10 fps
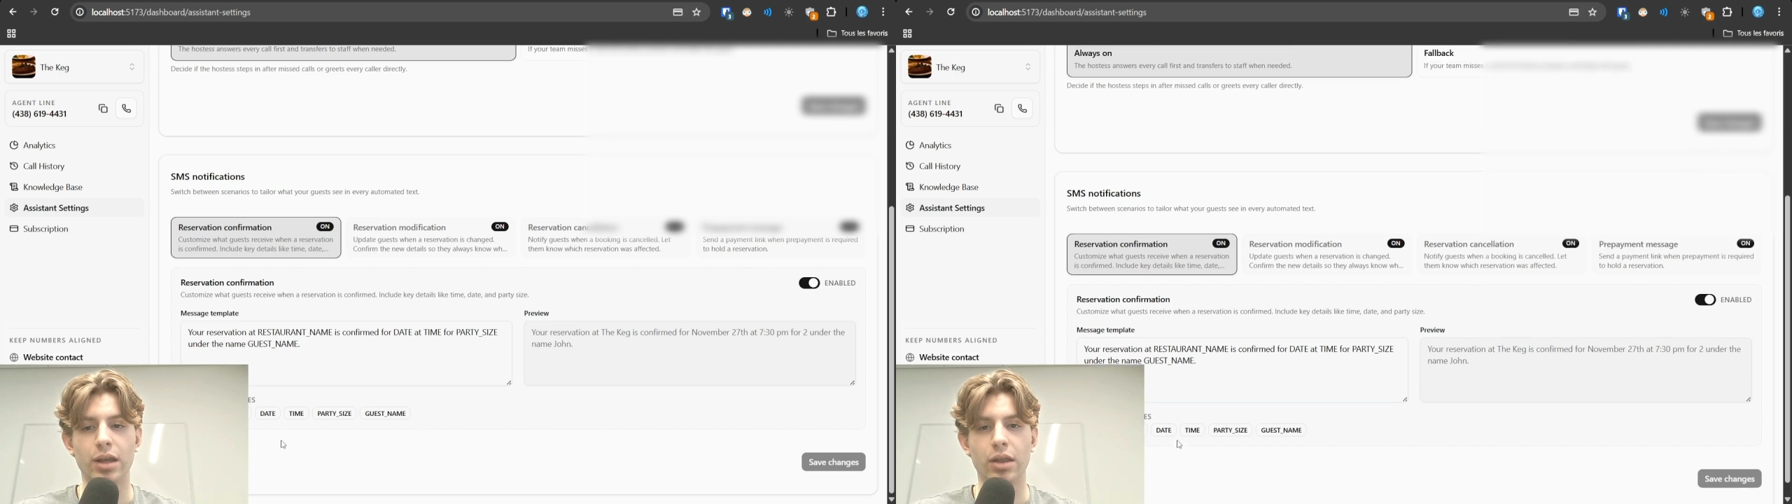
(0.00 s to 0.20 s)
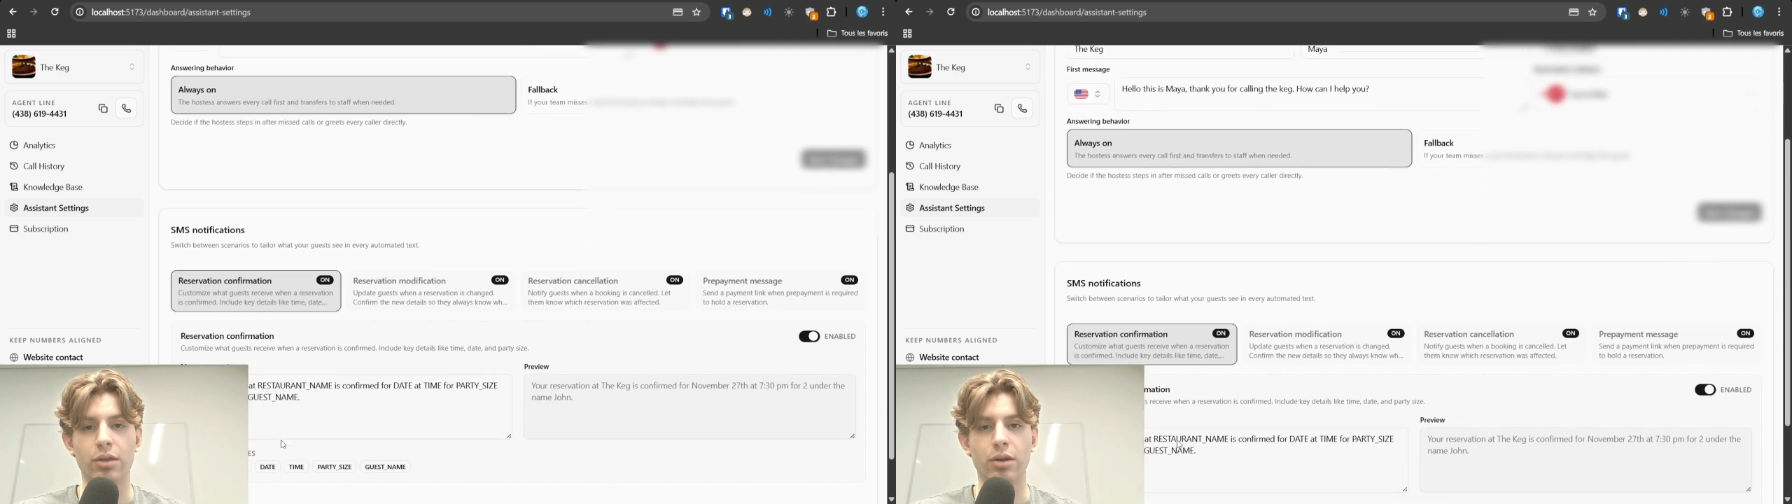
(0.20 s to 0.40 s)

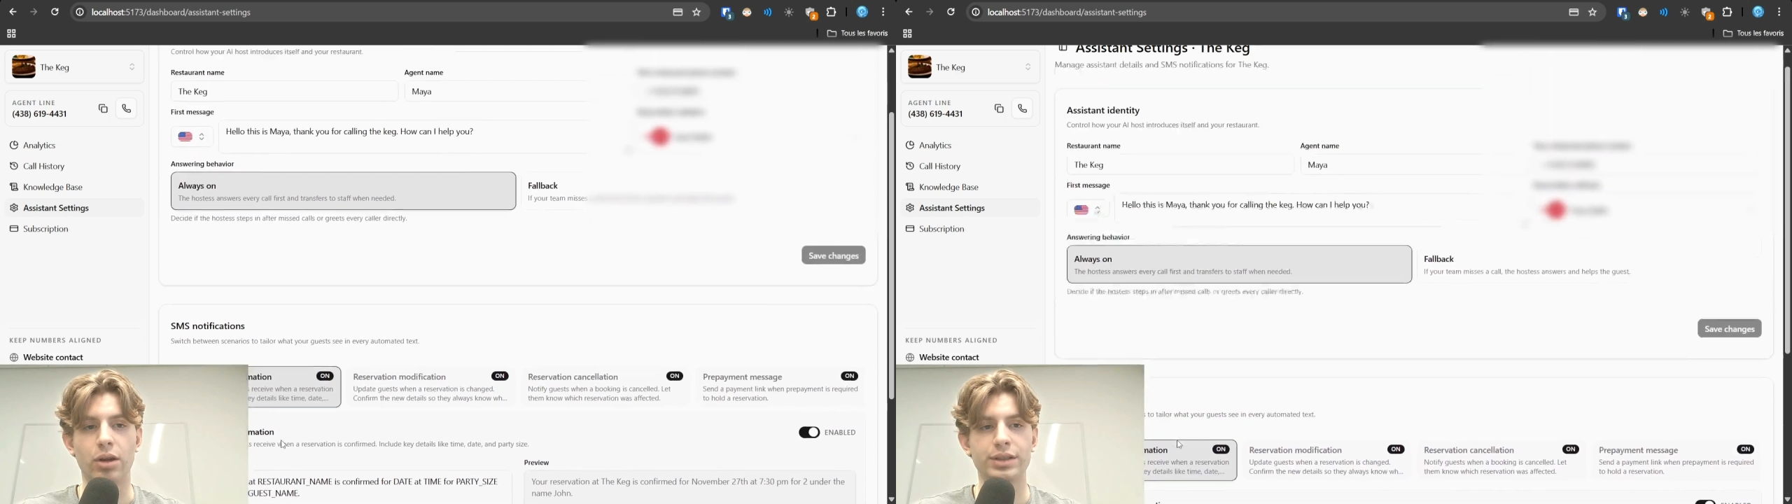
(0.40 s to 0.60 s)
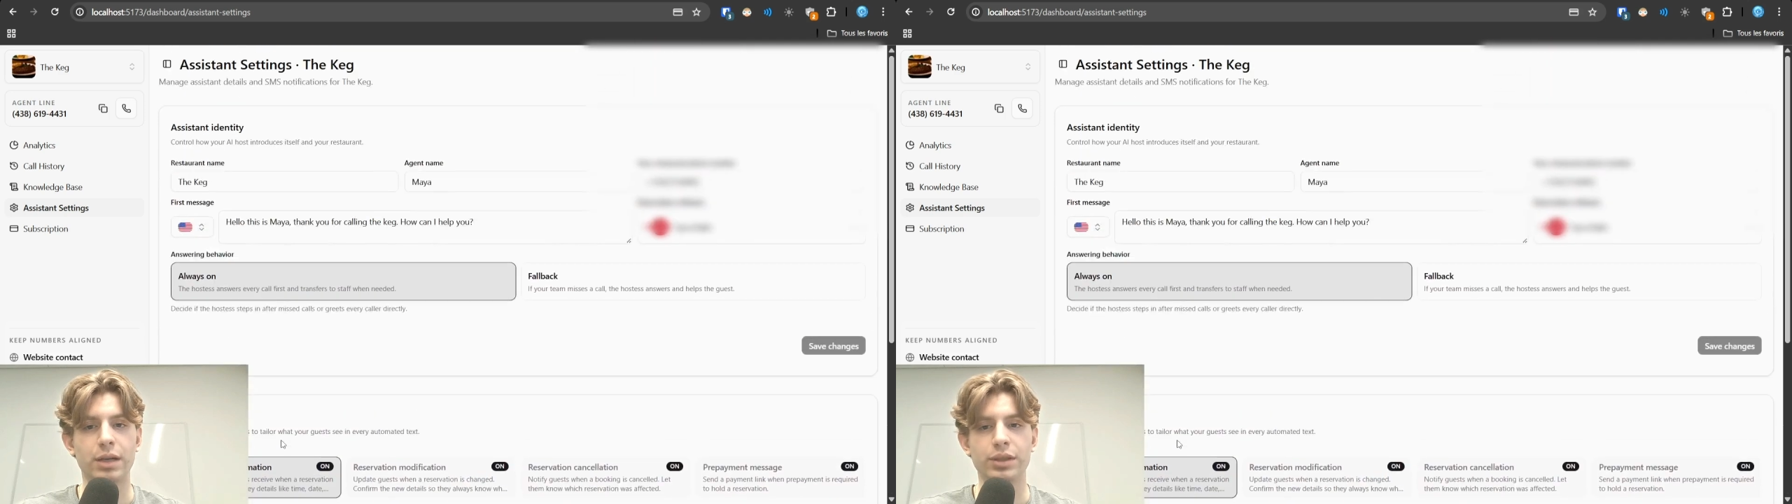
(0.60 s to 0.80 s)
last
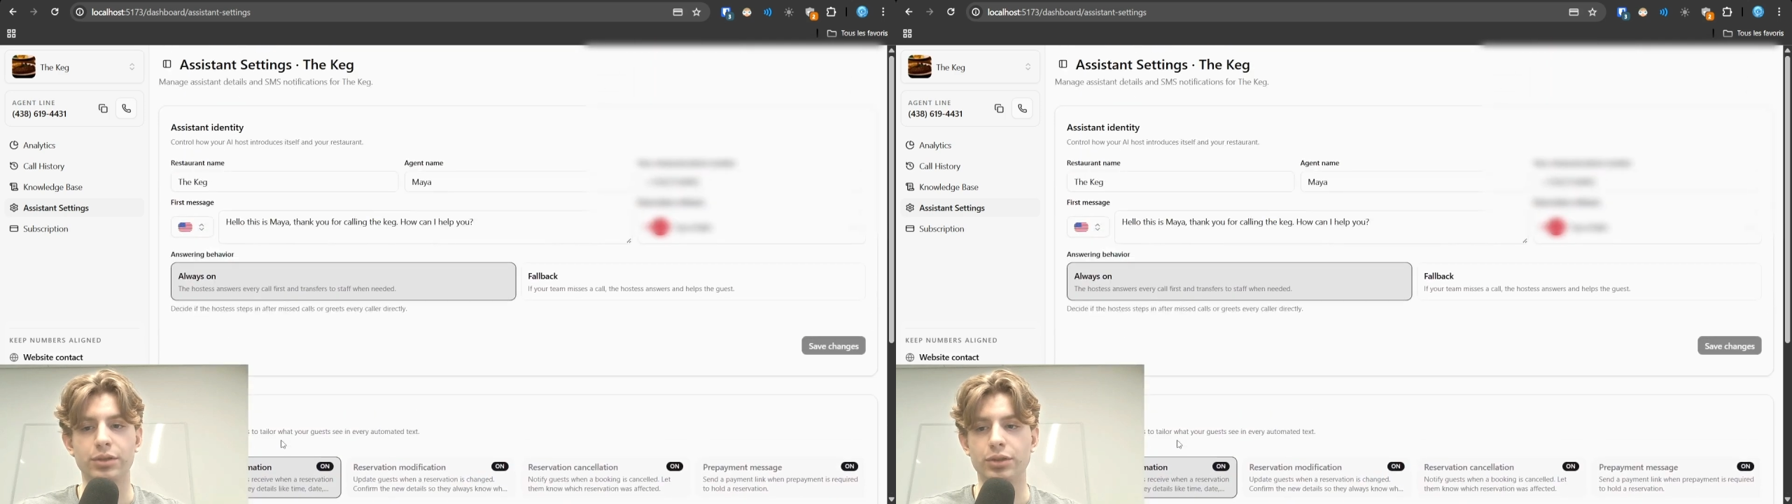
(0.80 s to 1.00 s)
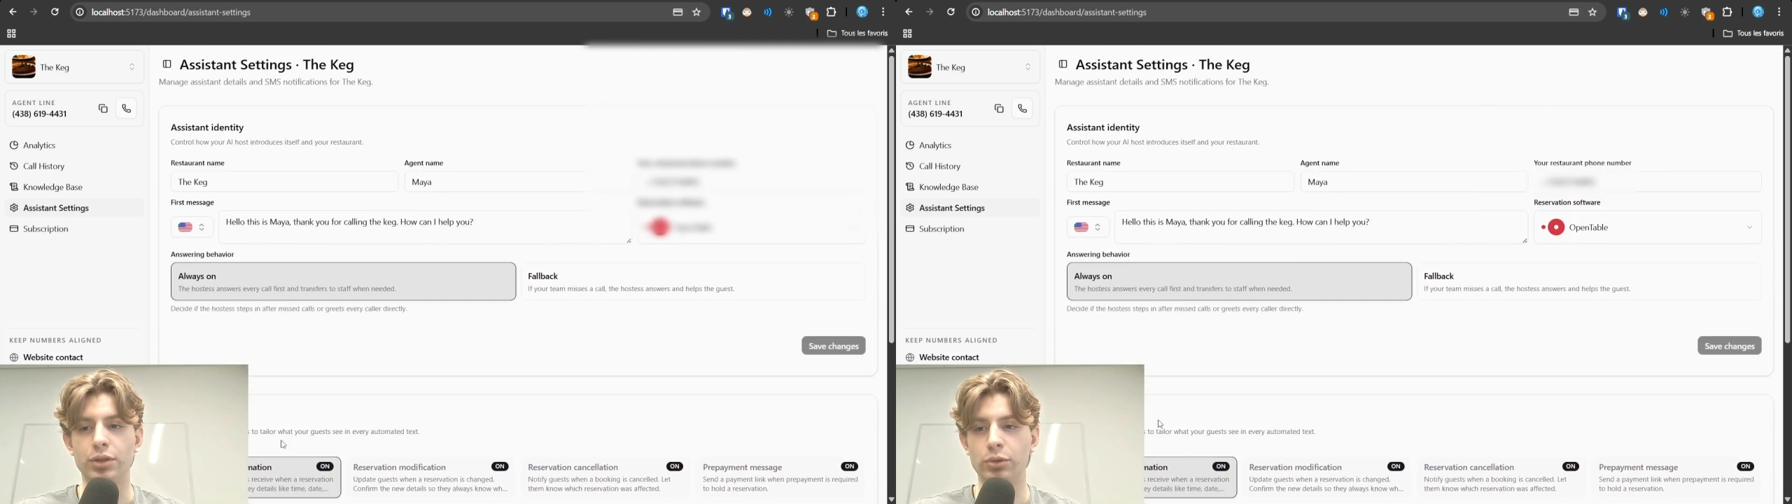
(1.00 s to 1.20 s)
tab is the
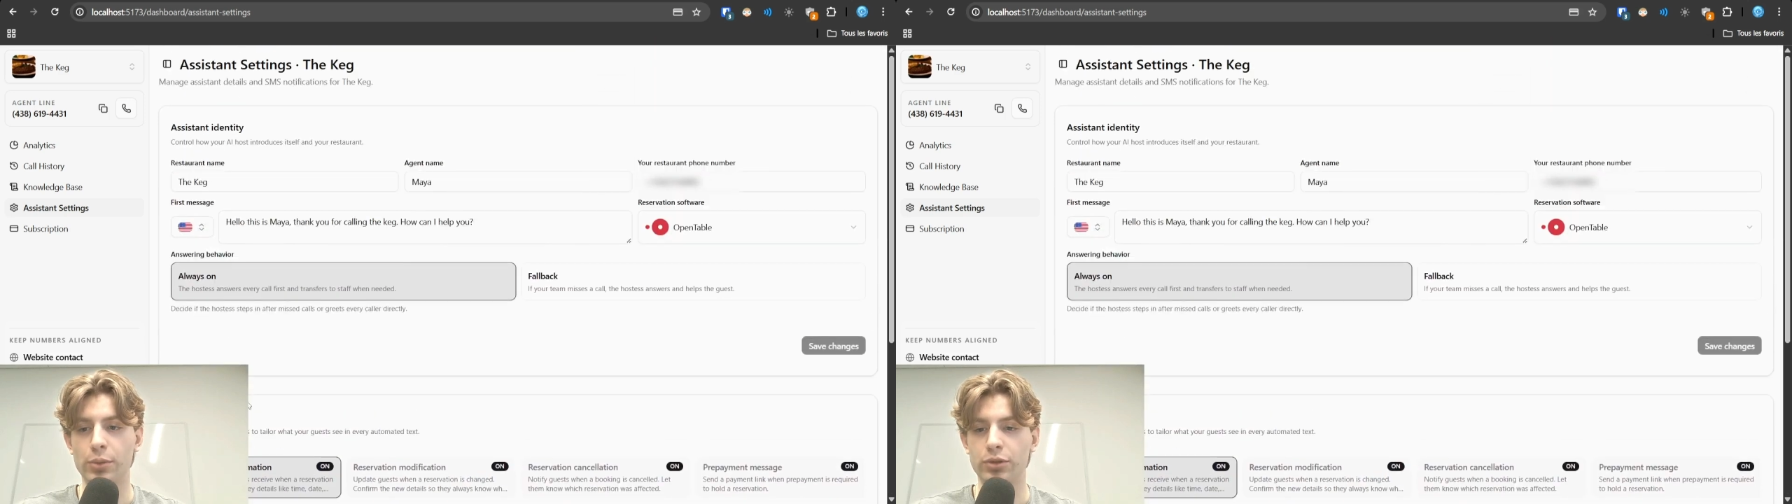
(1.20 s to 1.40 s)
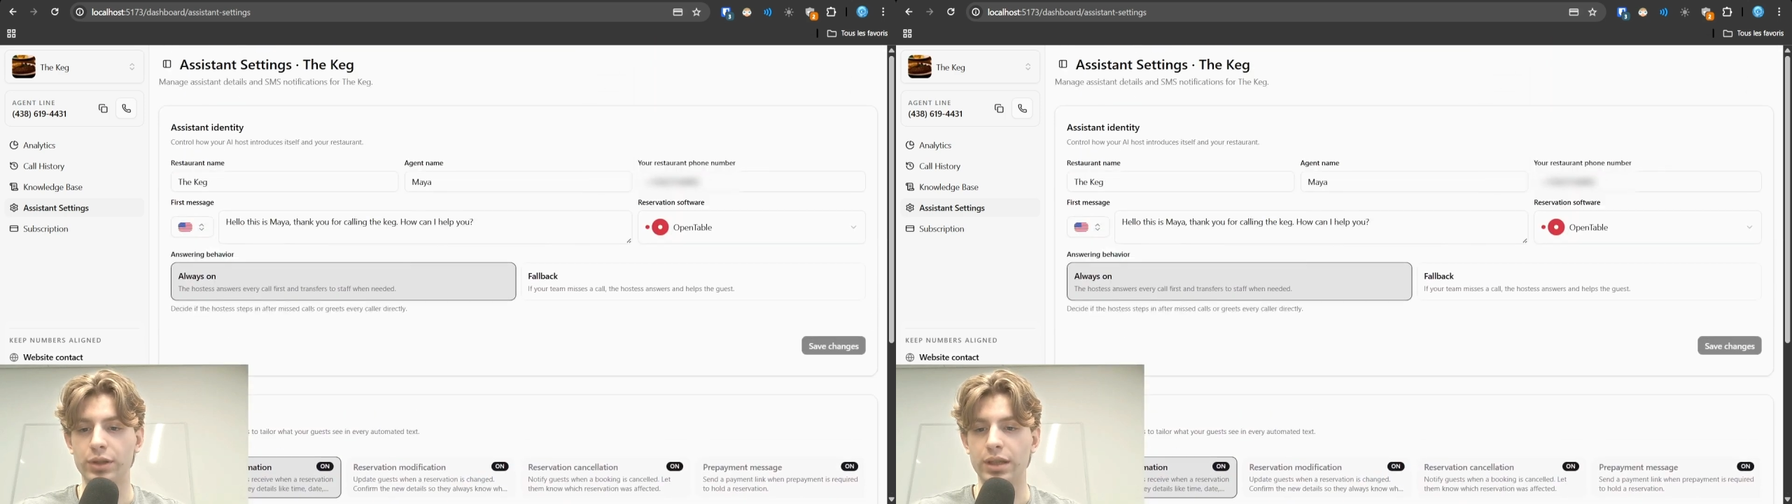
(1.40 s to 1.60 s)

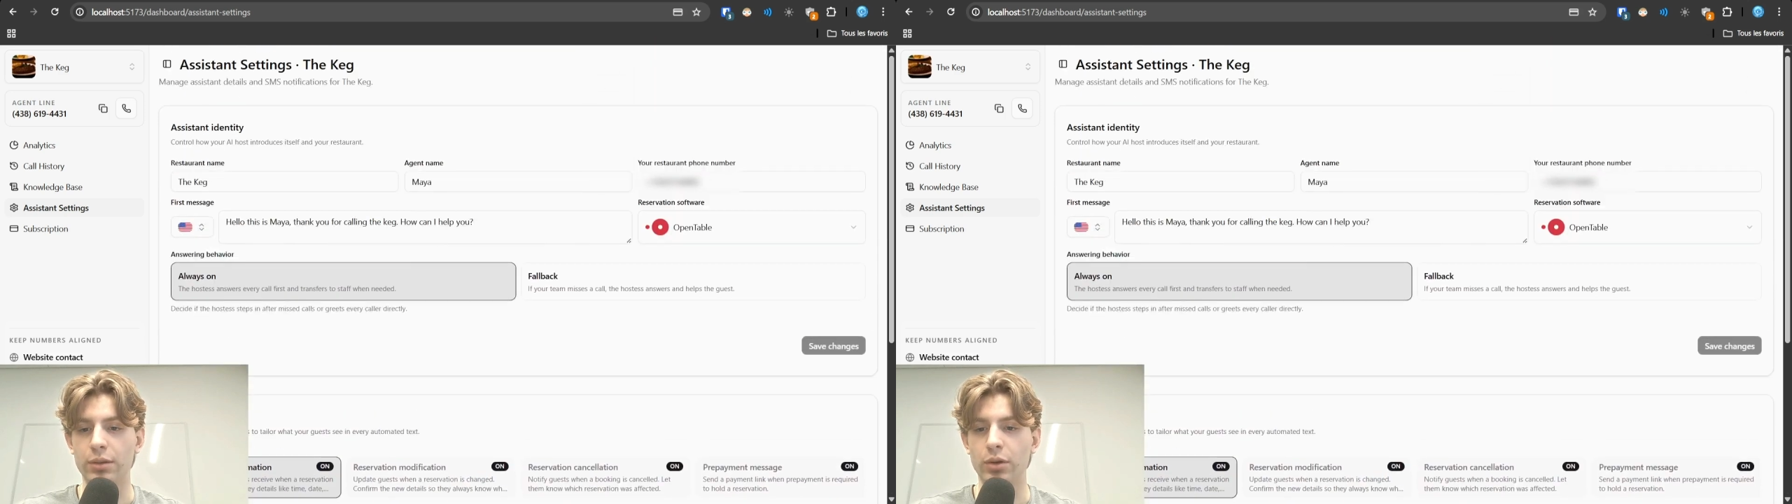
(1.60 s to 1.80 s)
subscription tab,